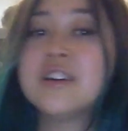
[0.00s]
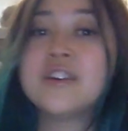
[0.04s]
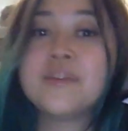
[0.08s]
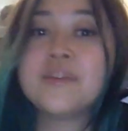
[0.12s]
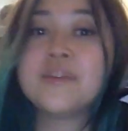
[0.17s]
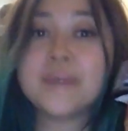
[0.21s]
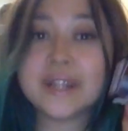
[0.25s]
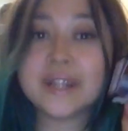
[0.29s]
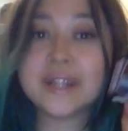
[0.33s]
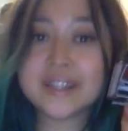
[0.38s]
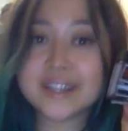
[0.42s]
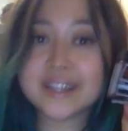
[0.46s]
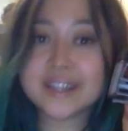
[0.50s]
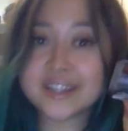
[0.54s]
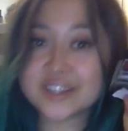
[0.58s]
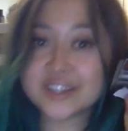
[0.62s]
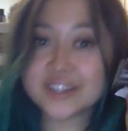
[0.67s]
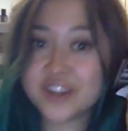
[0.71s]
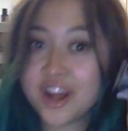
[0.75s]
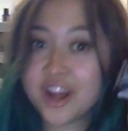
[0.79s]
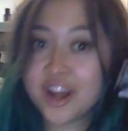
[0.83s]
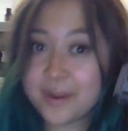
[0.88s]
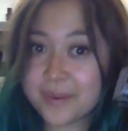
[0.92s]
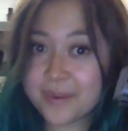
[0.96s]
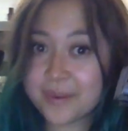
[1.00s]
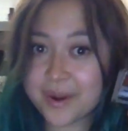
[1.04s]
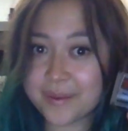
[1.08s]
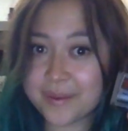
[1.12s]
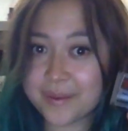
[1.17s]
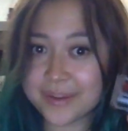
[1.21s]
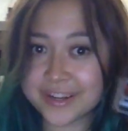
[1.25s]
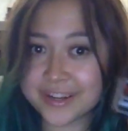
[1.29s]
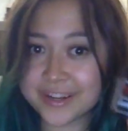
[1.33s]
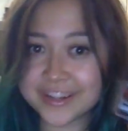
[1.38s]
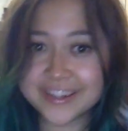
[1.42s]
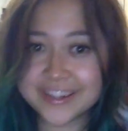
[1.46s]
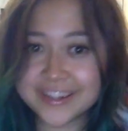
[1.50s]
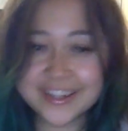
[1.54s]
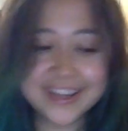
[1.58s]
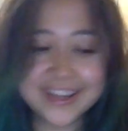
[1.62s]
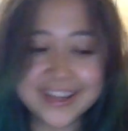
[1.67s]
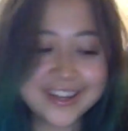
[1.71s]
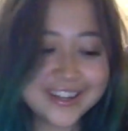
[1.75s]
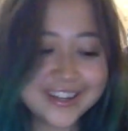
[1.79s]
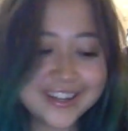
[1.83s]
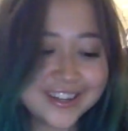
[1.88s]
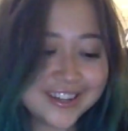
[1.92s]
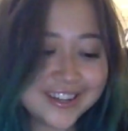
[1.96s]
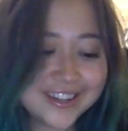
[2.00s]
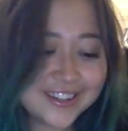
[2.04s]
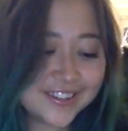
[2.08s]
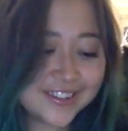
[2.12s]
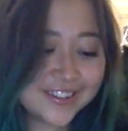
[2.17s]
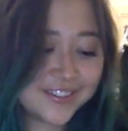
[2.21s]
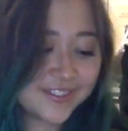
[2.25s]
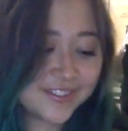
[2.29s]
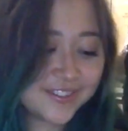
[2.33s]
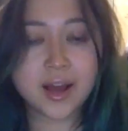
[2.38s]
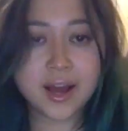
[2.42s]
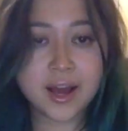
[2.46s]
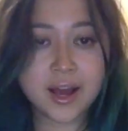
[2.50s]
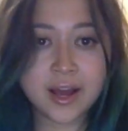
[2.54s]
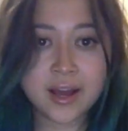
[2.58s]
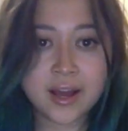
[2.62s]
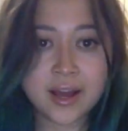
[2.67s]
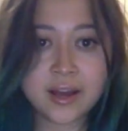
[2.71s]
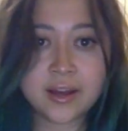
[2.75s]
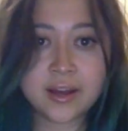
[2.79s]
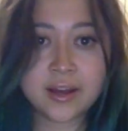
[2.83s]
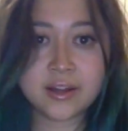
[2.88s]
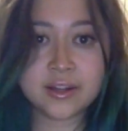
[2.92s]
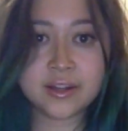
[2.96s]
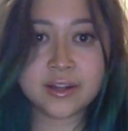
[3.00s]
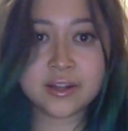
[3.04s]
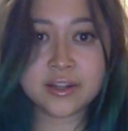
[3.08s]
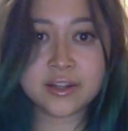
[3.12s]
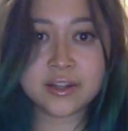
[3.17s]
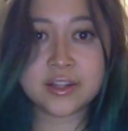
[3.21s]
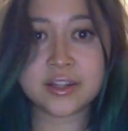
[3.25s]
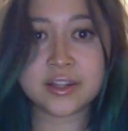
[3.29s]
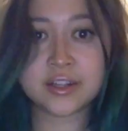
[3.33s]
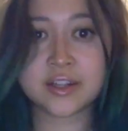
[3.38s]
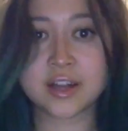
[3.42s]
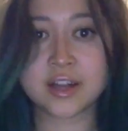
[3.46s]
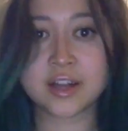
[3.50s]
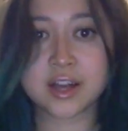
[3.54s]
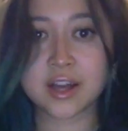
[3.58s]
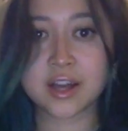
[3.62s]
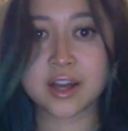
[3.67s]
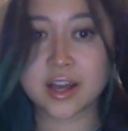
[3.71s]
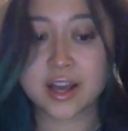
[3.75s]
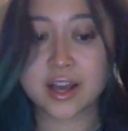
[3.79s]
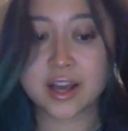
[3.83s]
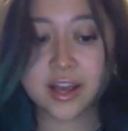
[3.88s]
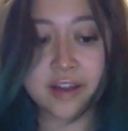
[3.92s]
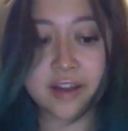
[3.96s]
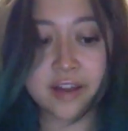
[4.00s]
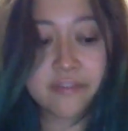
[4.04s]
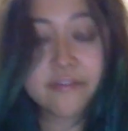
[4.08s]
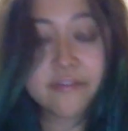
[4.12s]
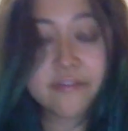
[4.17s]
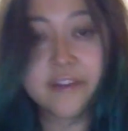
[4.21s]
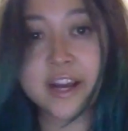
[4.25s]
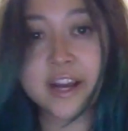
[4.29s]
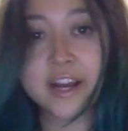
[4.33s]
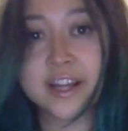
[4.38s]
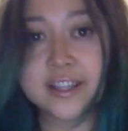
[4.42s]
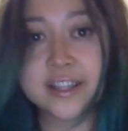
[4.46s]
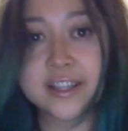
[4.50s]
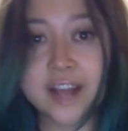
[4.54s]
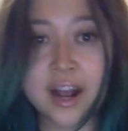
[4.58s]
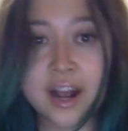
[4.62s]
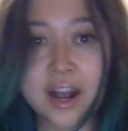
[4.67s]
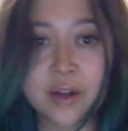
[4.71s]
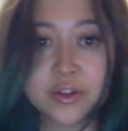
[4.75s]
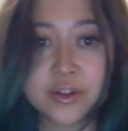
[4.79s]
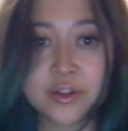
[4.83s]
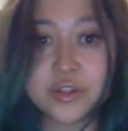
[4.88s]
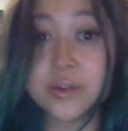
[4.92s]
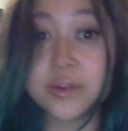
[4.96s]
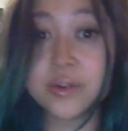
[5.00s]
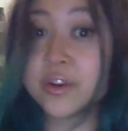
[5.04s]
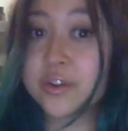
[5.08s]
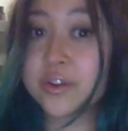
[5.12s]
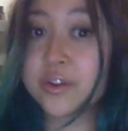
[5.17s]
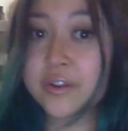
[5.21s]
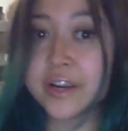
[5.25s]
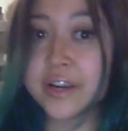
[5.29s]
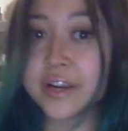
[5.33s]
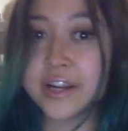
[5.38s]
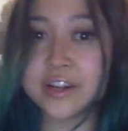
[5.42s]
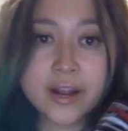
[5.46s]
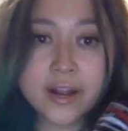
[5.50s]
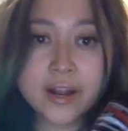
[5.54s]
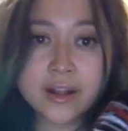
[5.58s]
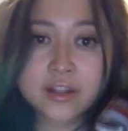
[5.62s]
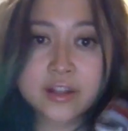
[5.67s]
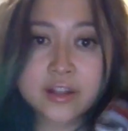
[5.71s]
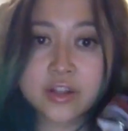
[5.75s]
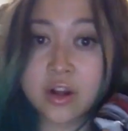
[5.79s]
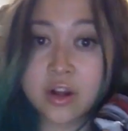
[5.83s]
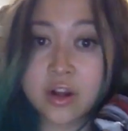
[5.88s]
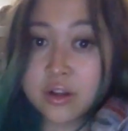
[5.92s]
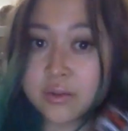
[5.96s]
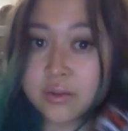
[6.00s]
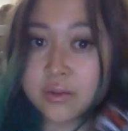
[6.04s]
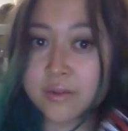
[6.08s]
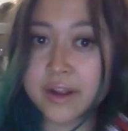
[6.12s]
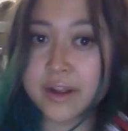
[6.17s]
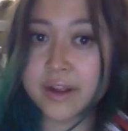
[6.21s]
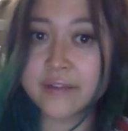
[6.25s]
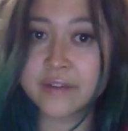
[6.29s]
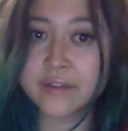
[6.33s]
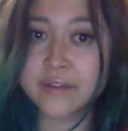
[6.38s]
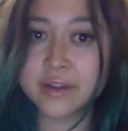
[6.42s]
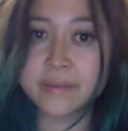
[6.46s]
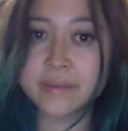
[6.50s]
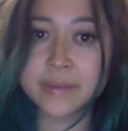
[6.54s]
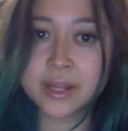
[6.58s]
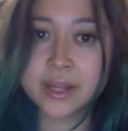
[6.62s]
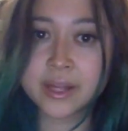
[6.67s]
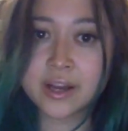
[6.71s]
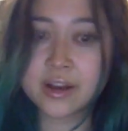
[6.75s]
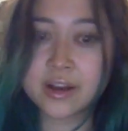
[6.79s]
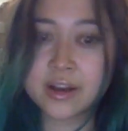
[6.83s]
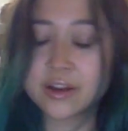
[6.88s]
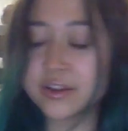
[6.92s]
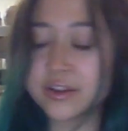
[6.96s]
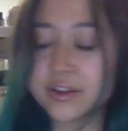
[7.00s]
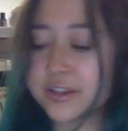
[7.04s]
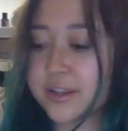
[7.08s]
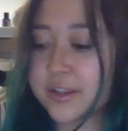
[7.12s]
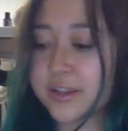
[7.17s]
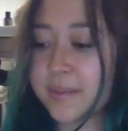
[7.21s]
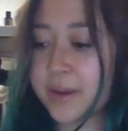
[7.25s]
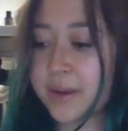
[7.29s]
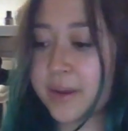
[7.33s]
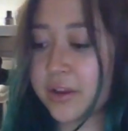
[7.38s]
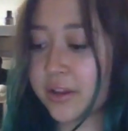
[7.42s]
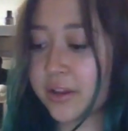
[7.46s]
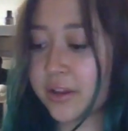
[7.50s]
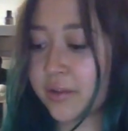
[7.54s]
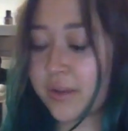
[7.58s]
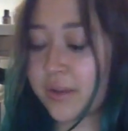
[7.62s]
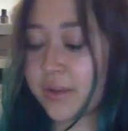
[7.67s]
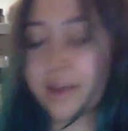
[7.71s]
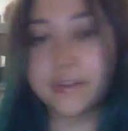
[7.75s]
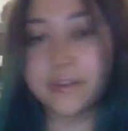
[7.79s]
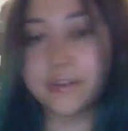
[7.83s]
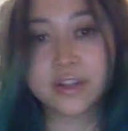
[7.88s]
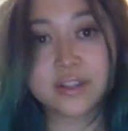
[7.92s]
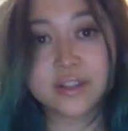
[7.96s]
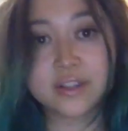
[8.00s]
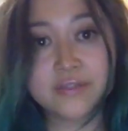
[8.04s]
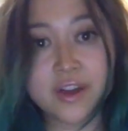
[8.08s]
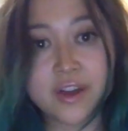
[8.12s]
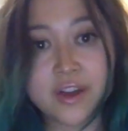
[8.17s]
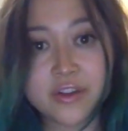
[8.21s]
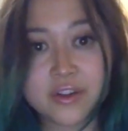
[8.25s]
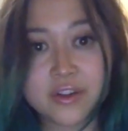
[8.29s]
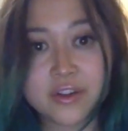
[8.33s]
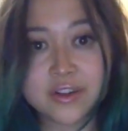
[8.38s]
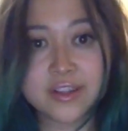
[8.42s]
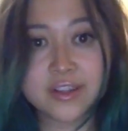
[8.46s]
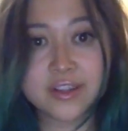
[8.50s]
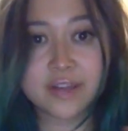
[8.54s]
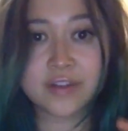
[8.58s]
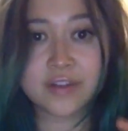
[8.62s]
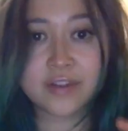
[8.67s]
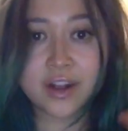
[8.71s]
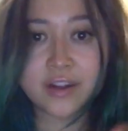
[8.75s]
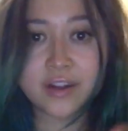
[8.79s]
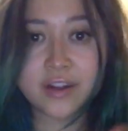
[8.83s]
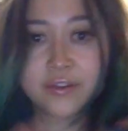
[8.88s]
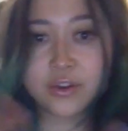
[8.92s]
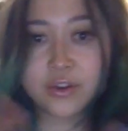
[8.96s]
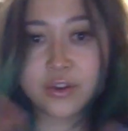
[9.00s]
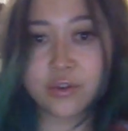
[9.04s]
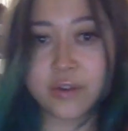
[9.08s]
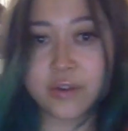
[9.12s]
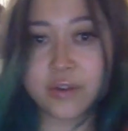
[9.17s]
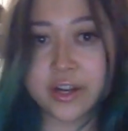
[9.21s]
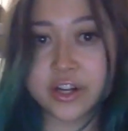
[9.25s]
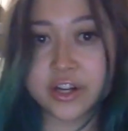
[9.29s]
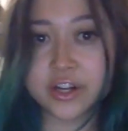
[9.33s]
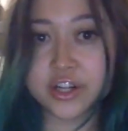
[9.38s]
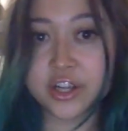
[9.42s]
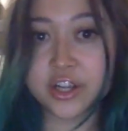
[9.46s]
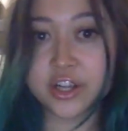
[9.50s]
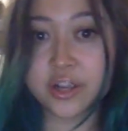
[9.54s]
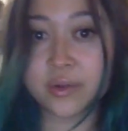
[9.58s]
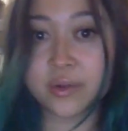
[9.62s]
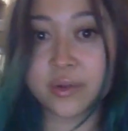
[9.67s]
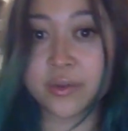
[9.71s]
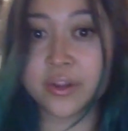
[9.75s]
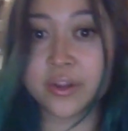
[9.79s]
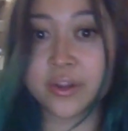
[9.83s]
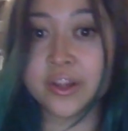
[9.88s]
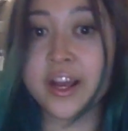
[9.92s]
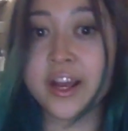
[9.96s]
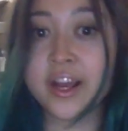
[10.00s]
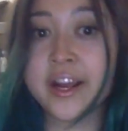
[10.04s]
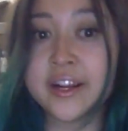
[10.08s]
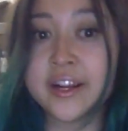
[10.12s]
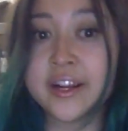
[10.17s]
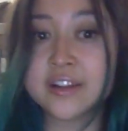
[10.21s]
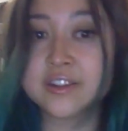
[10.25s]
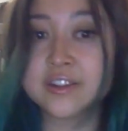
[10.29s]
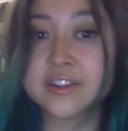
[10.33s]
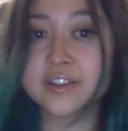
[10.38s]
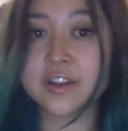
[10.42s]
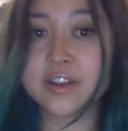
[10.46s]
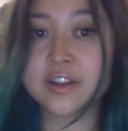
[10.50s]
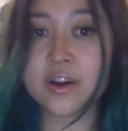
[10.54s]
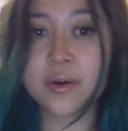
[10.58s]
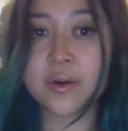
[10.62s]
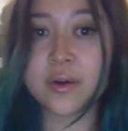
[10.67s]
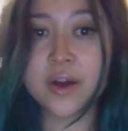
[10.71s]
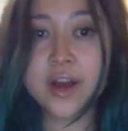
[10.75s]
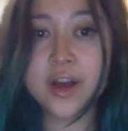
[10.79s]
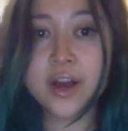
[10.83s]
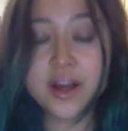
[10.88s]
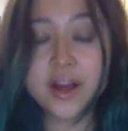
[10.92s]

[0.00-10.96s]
means it's not permanent, and it fades out to a green. It's called Raven because apparently raven's feathers have kind of a greenish hue in the light, so